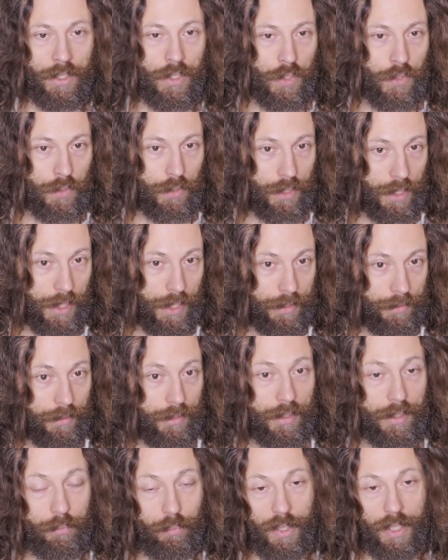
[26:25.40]
The
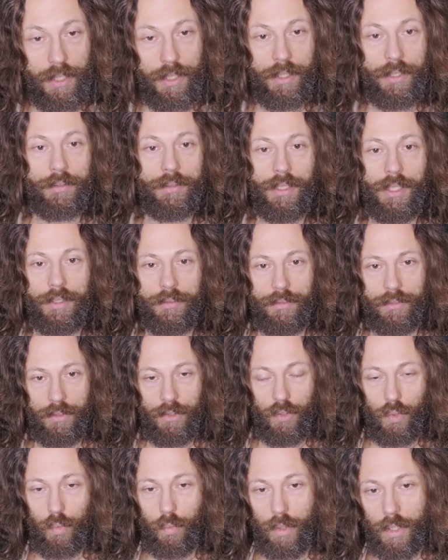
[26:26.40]
idea being that
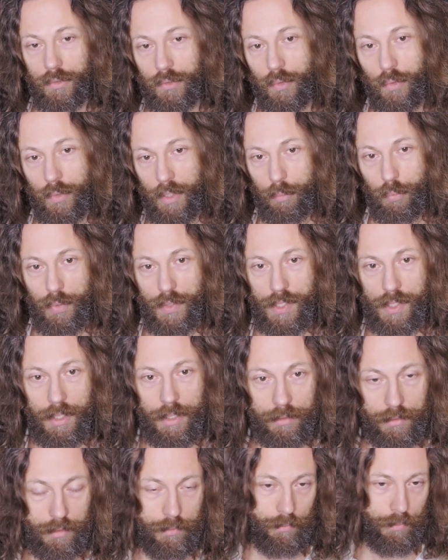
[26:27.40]
you want to
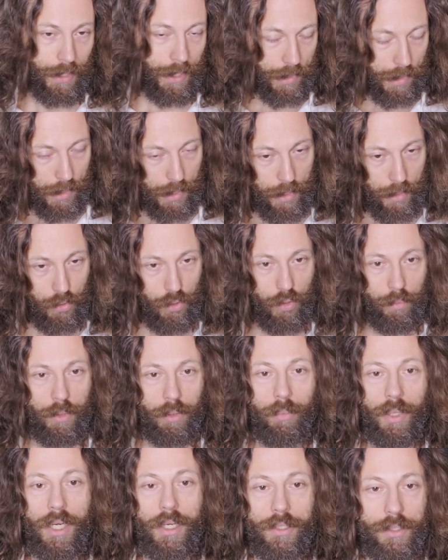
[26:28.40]
represent, let's say, a human
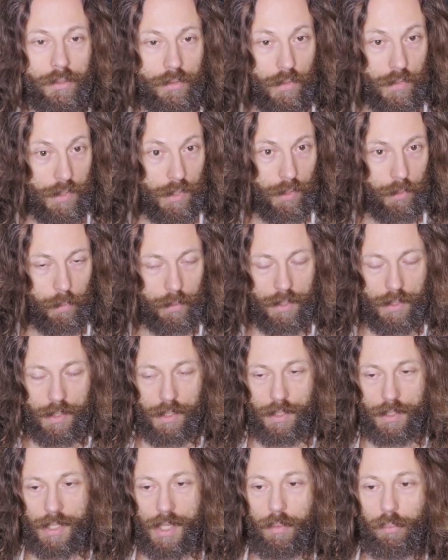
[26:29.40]
body, to stick with this
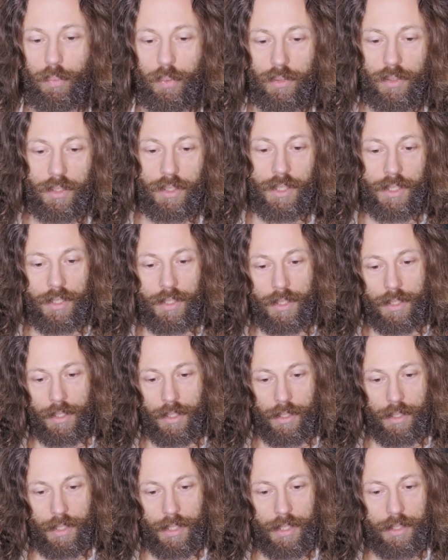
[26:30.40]
example,
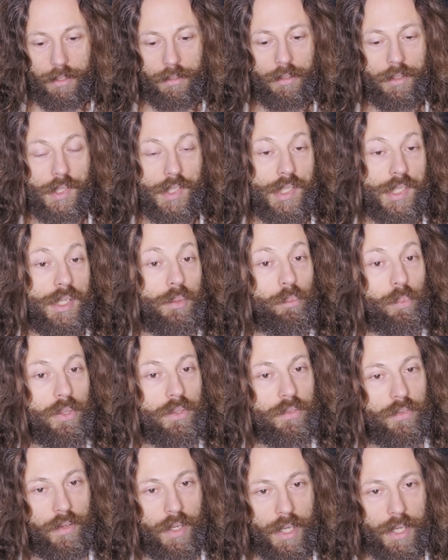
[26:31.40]
in a
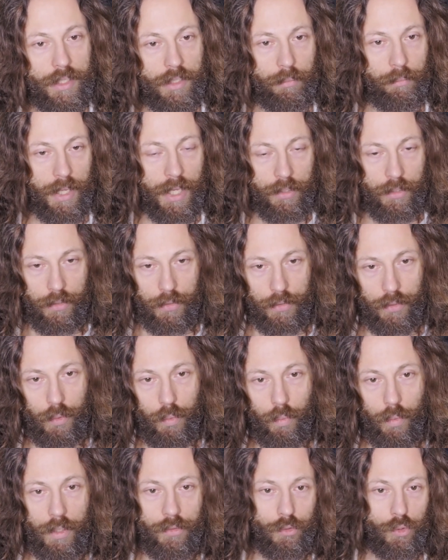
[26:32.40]
simplified manner. You
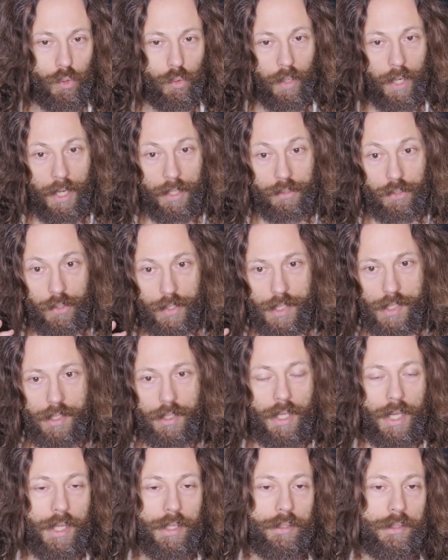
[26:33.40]
want to
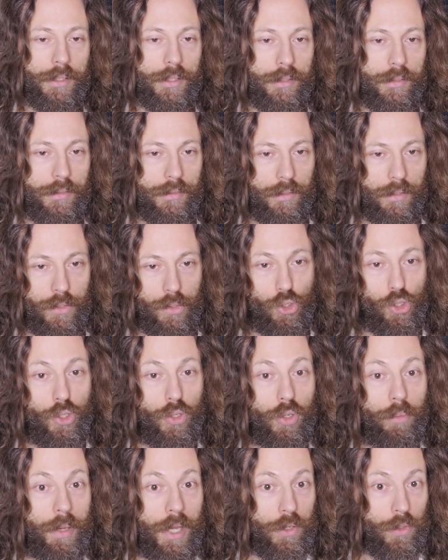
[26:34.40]
understand it
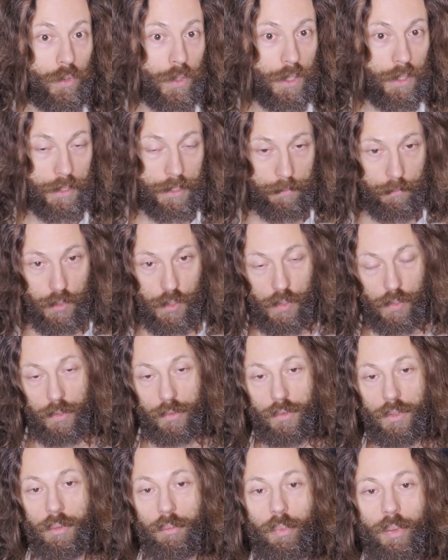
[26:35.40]
geometrically. So
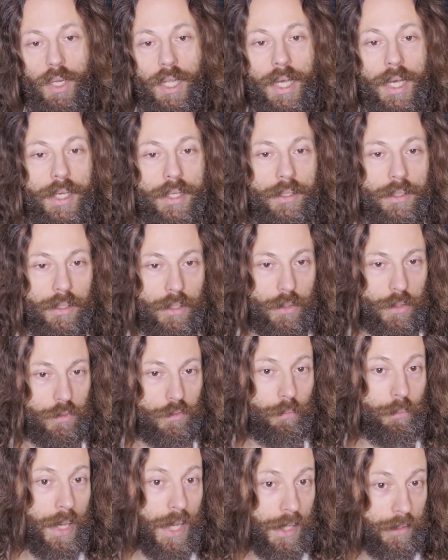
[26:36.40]
you apply a lot
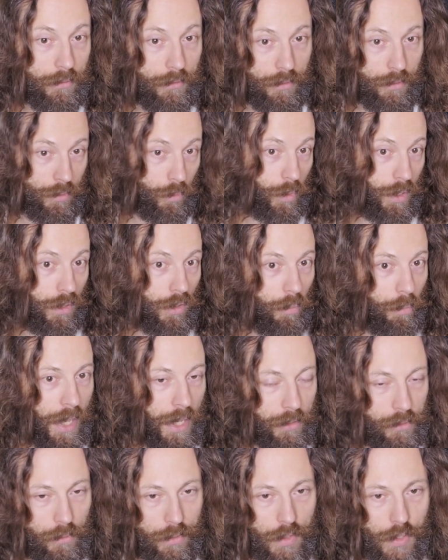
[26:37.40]
of math. We go
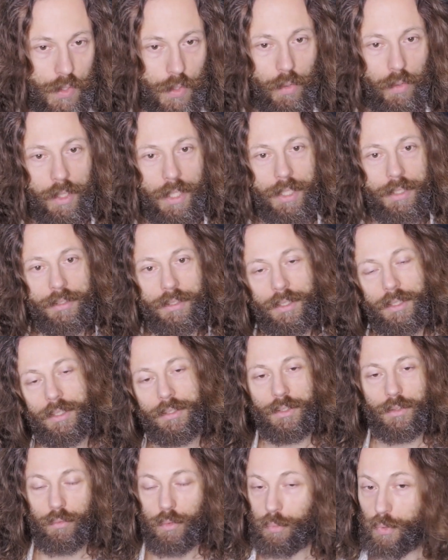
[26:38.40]
back to this whole idea
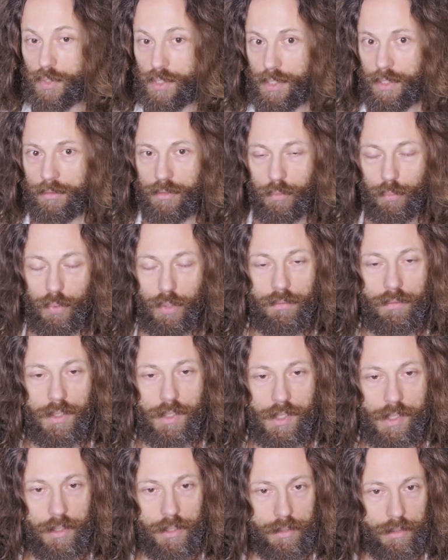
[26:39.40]
that we presented
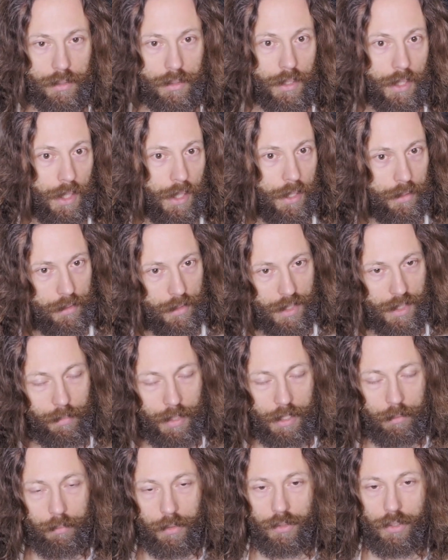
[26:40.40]
previously, that God is a
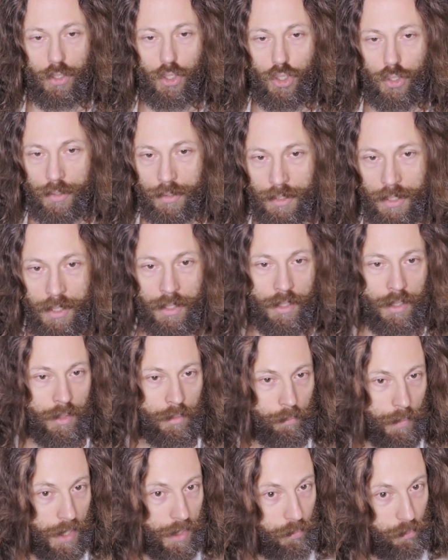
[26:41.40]
mathematician.
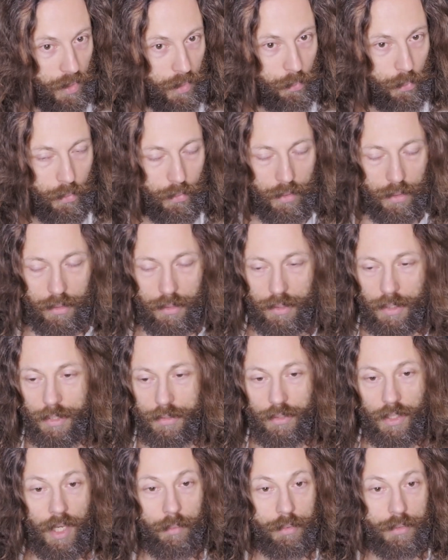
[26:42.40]
Many people
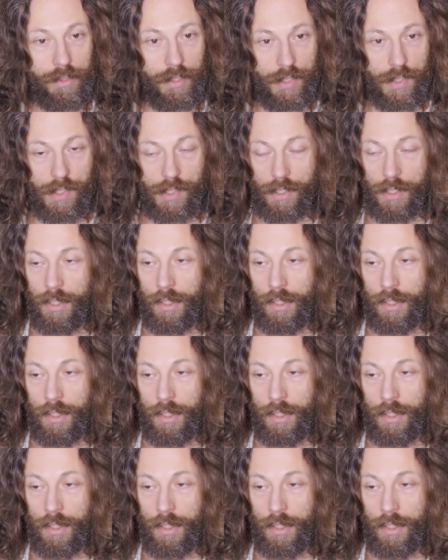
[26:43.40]
adopt this.